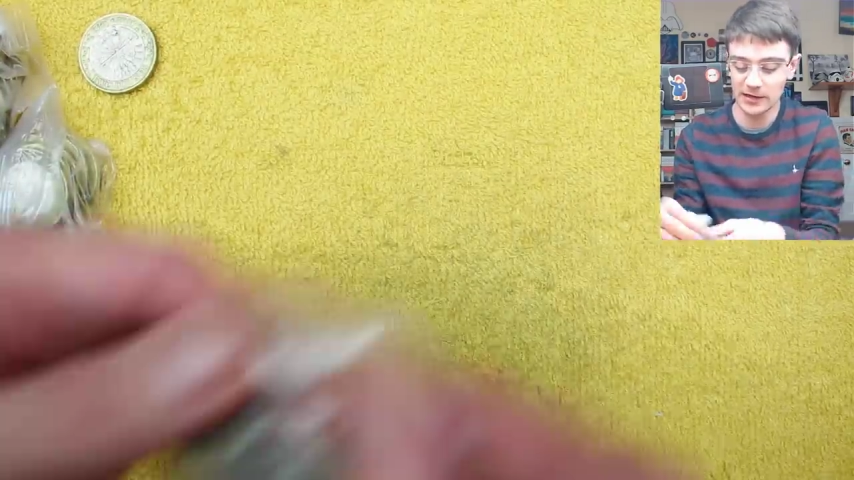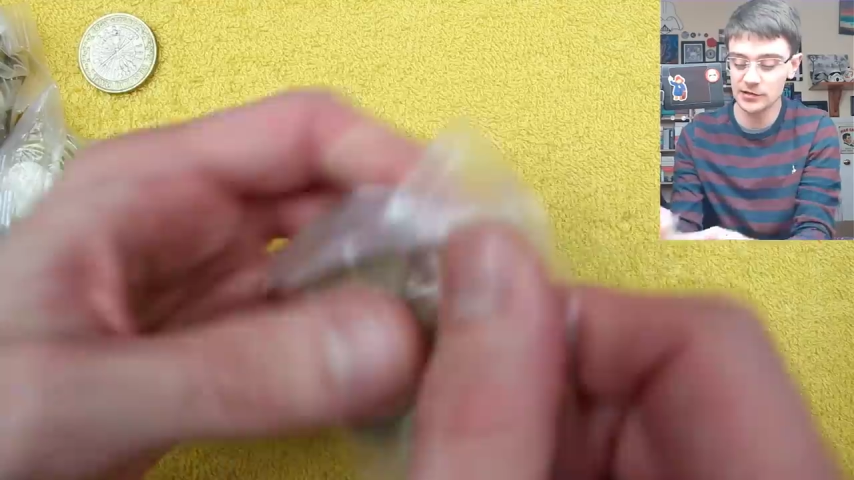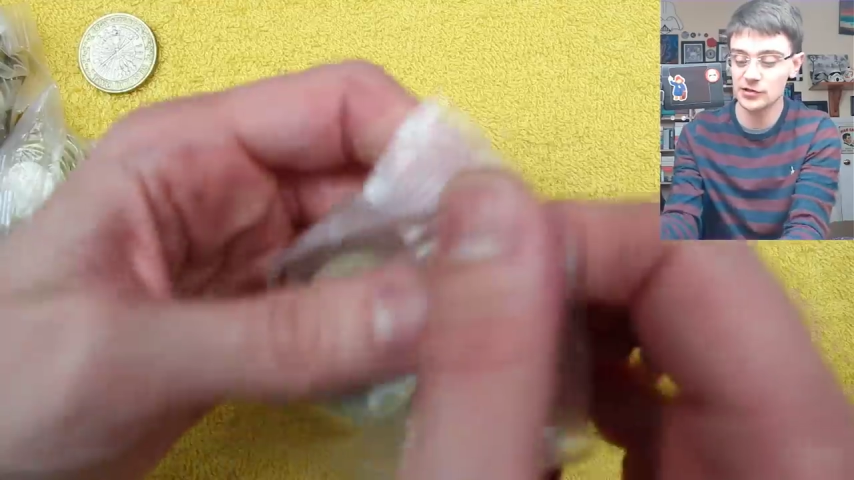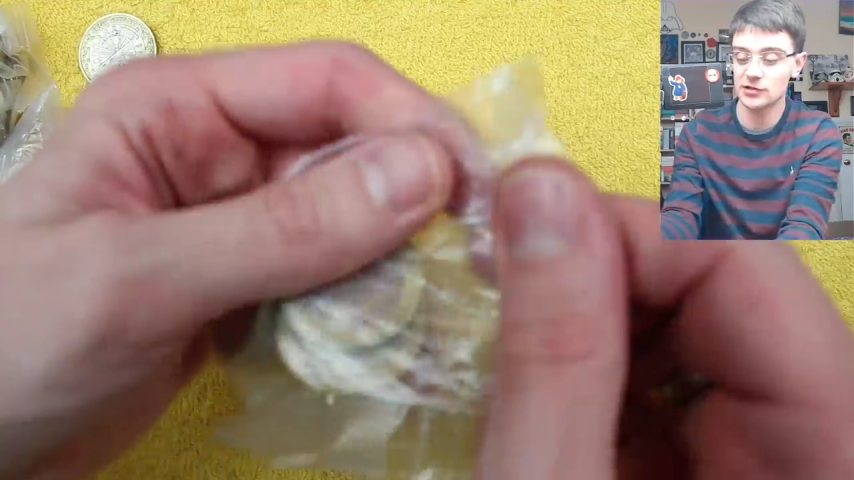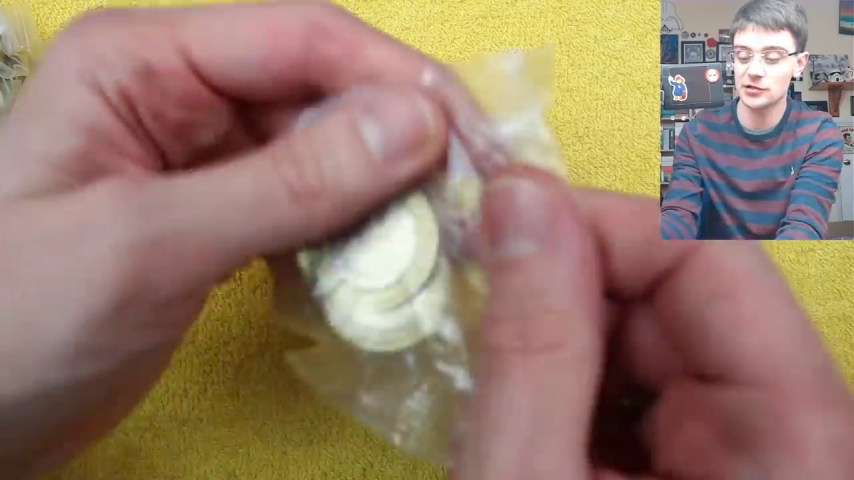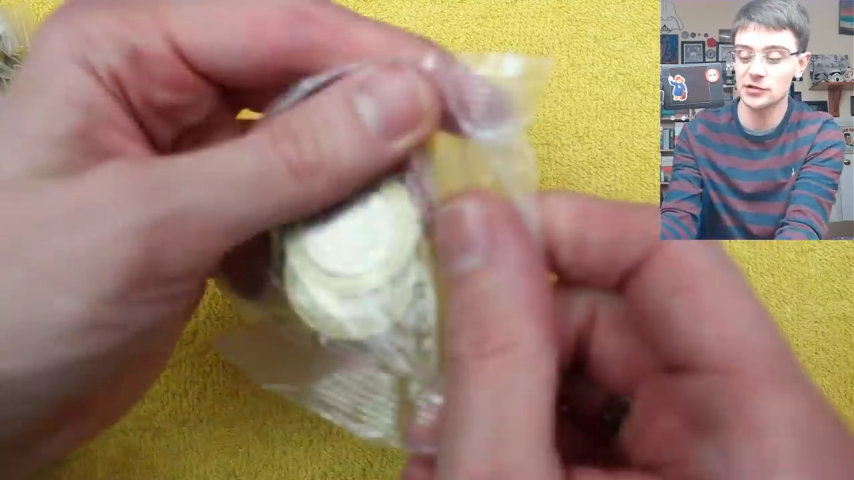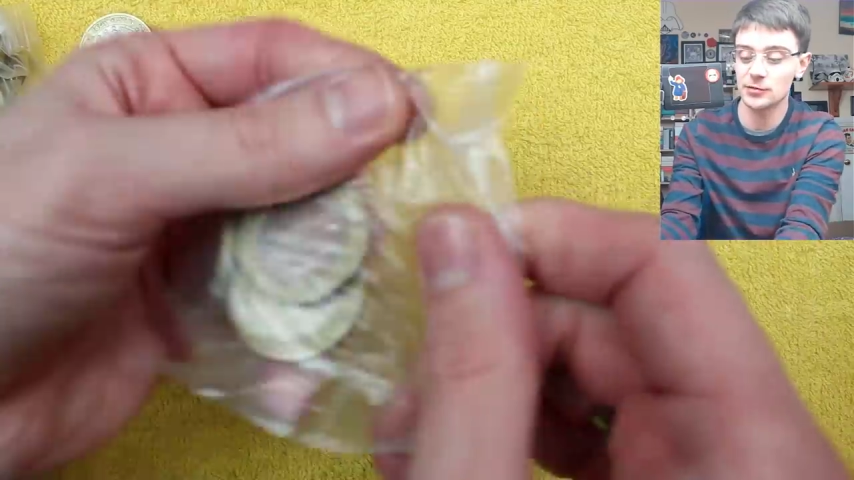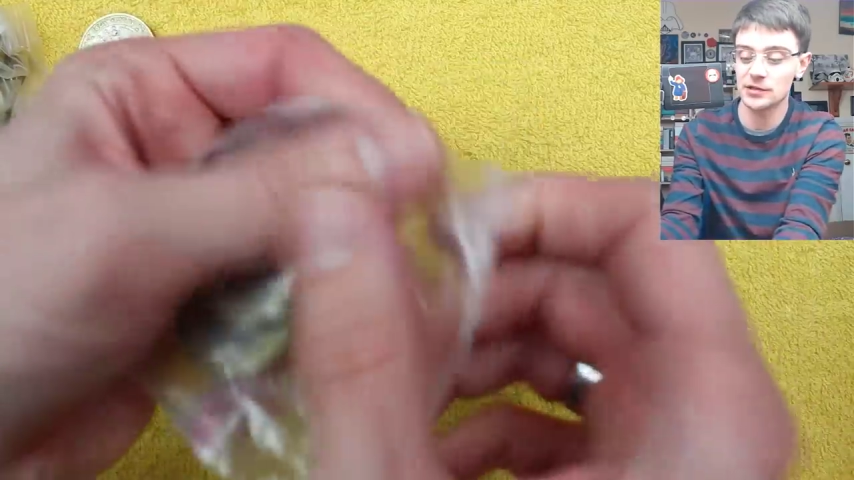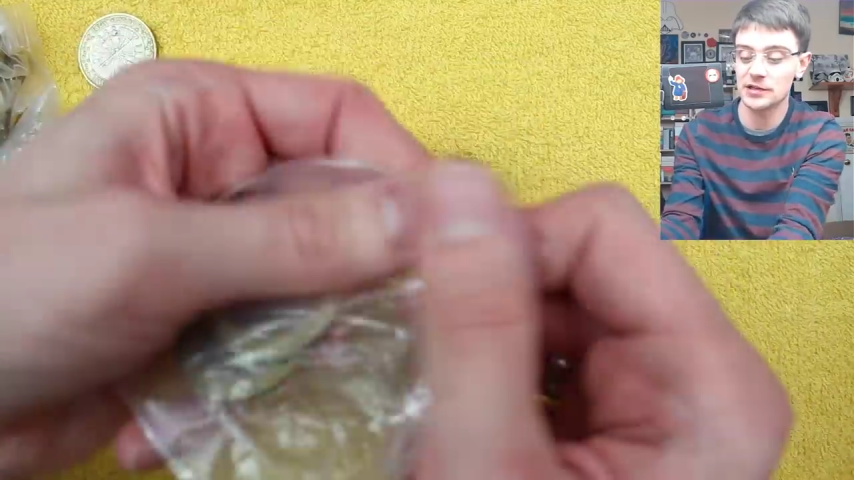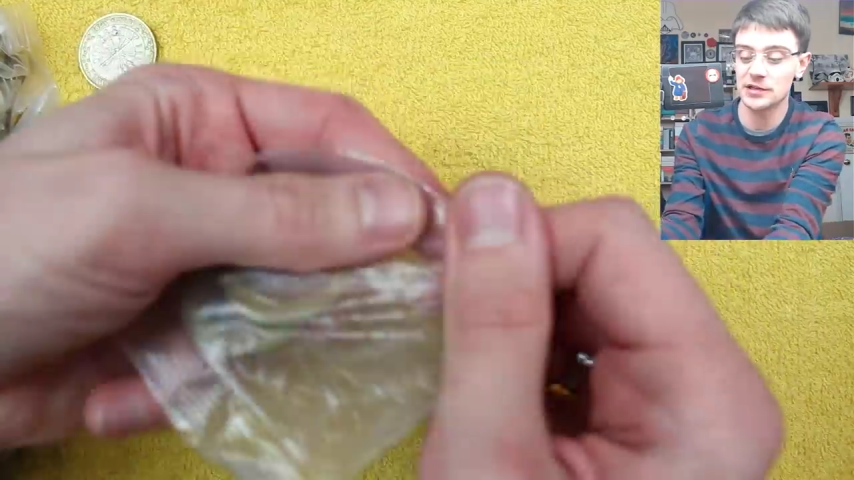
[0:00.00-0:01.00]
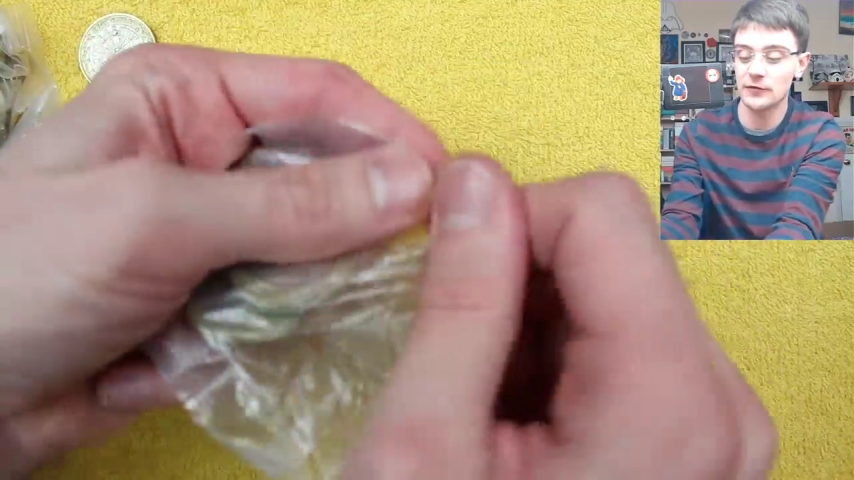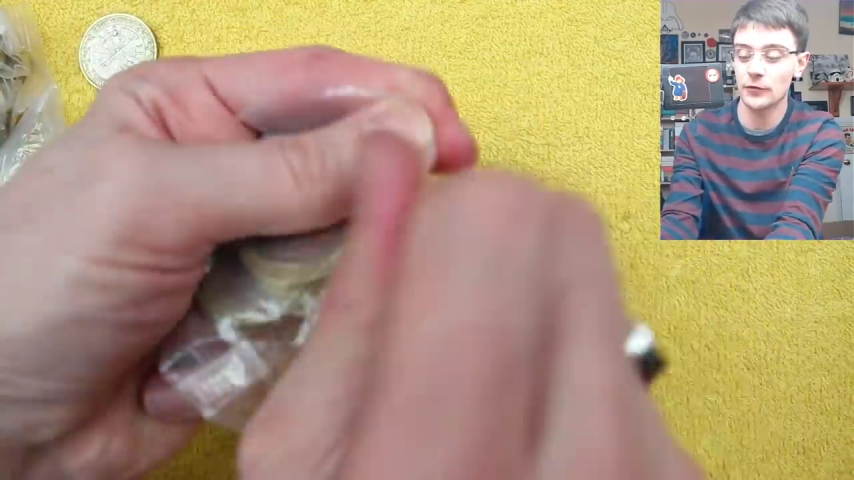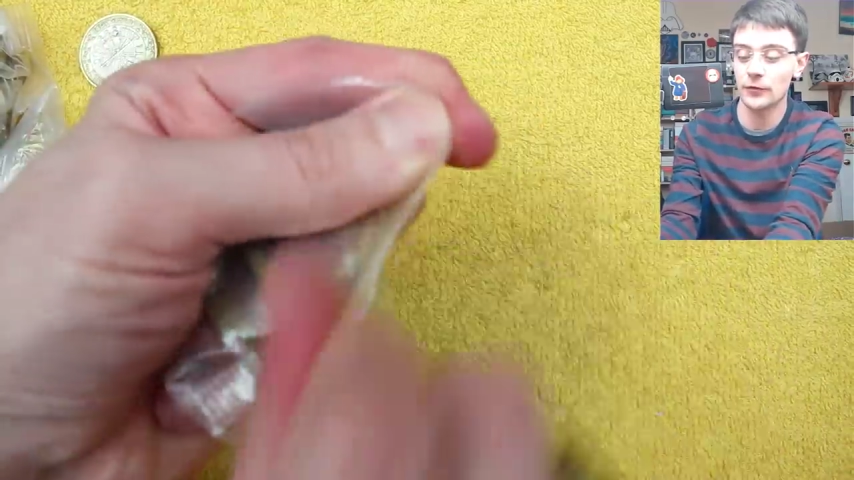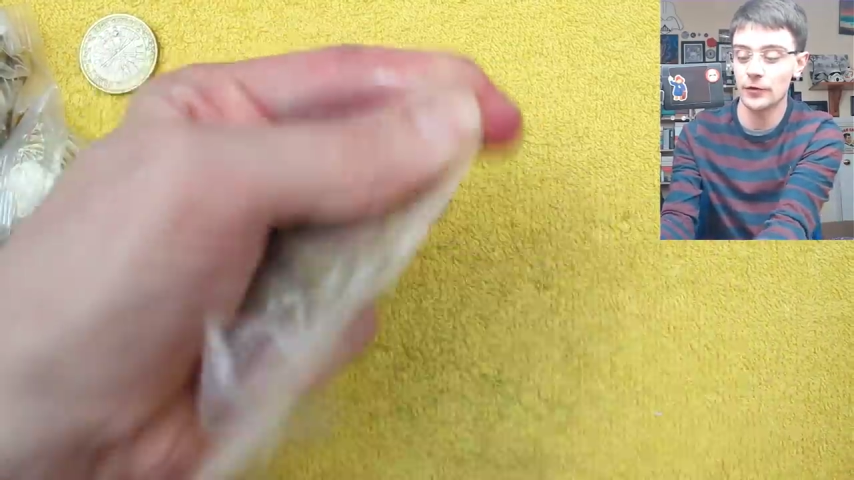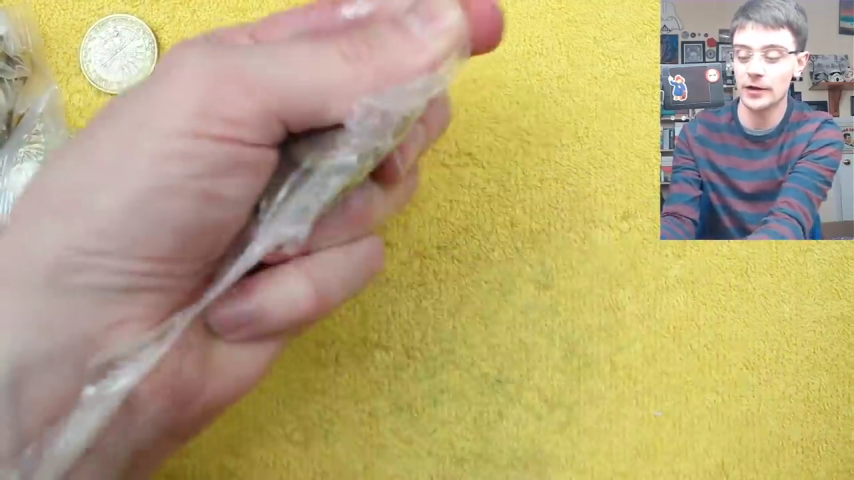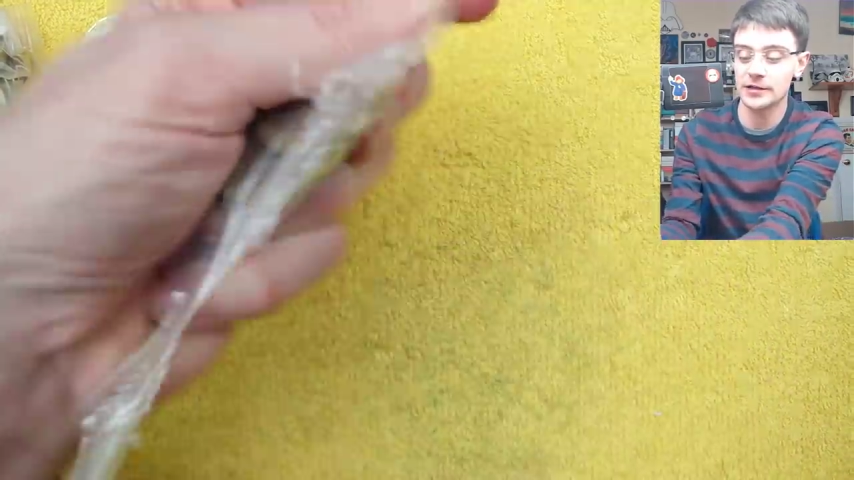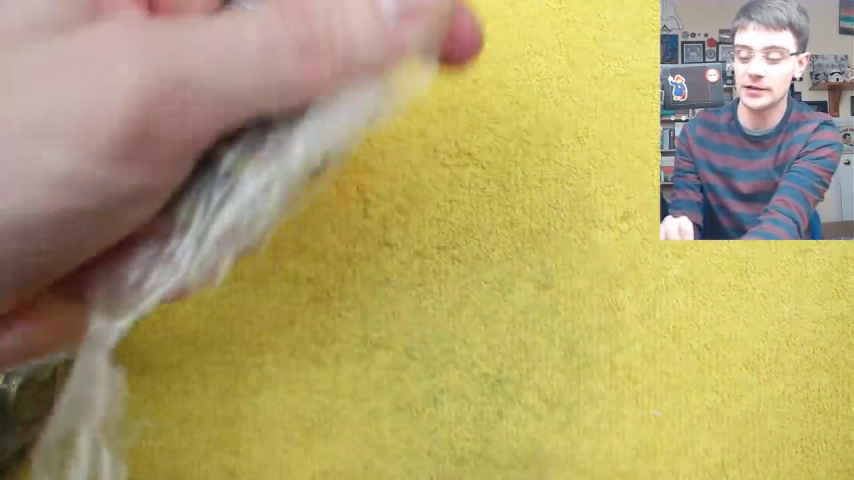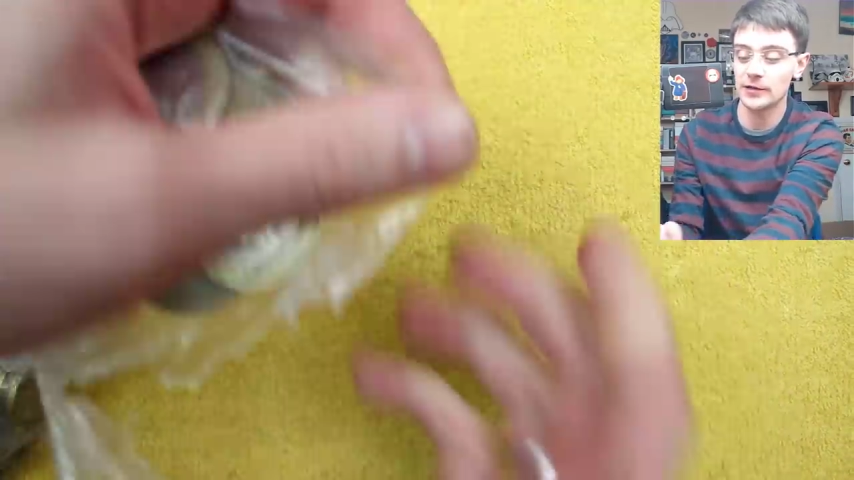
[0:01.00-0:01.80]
so it's always nice to have a variety